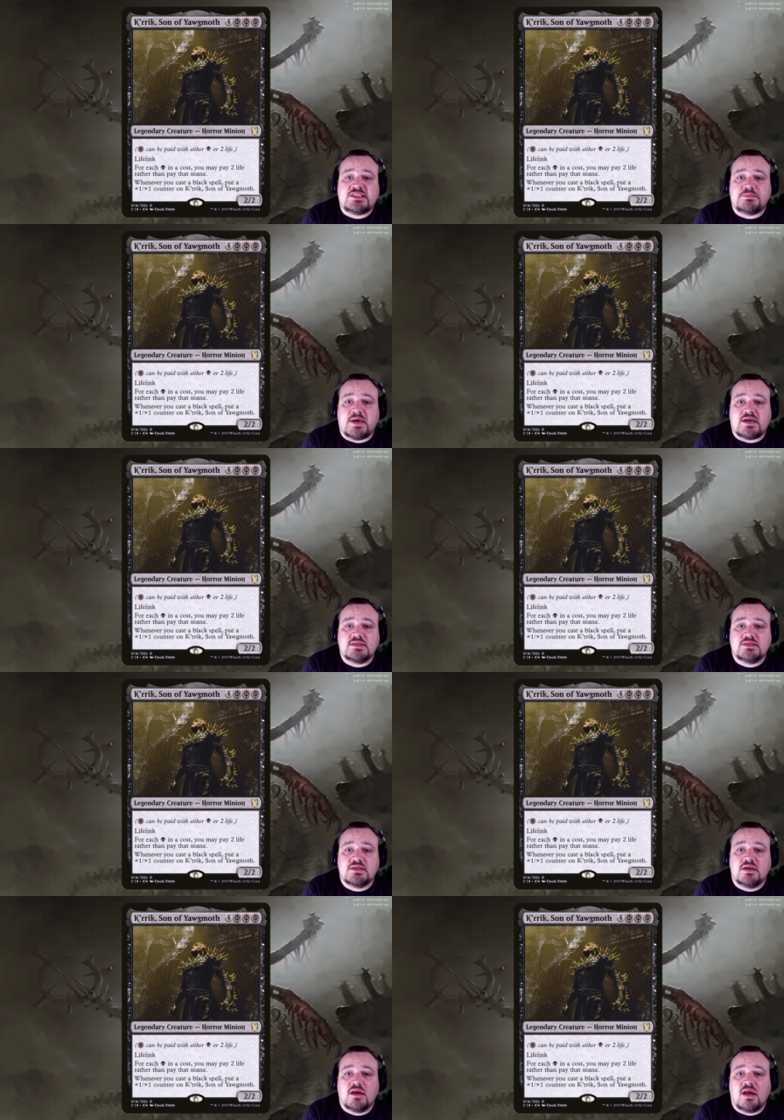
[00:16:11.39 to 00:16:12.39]
spells
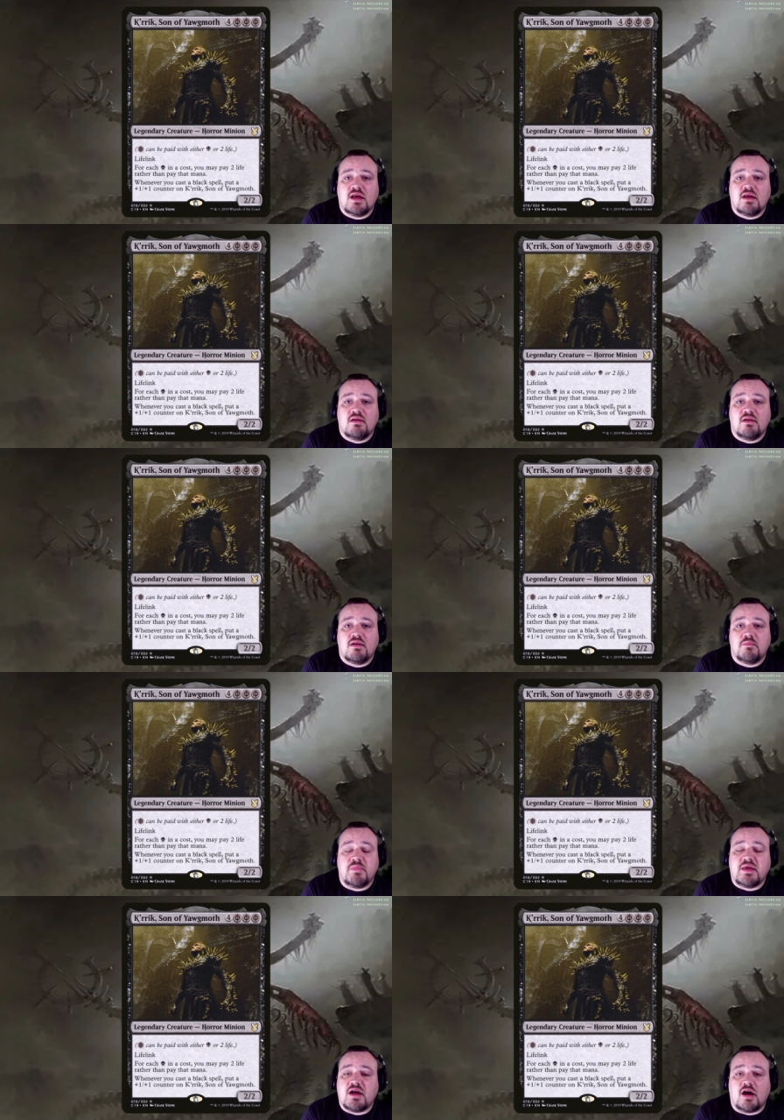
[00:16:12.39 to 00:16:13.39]

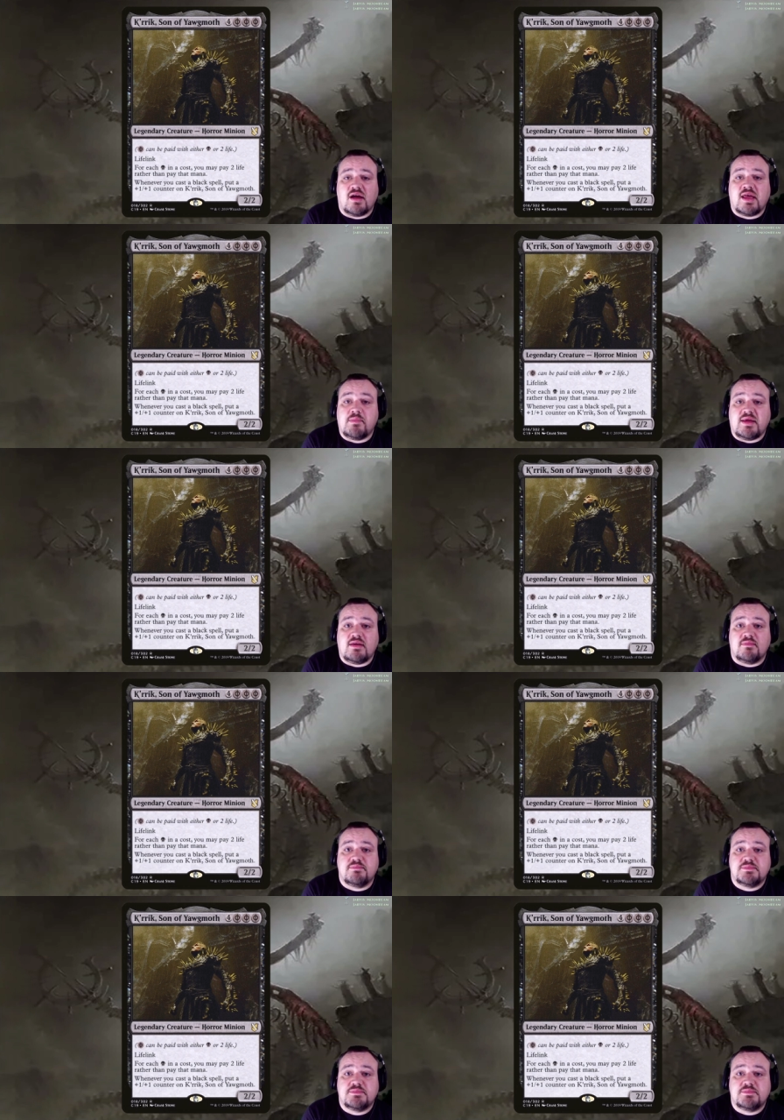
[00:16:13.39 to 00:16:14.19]
can be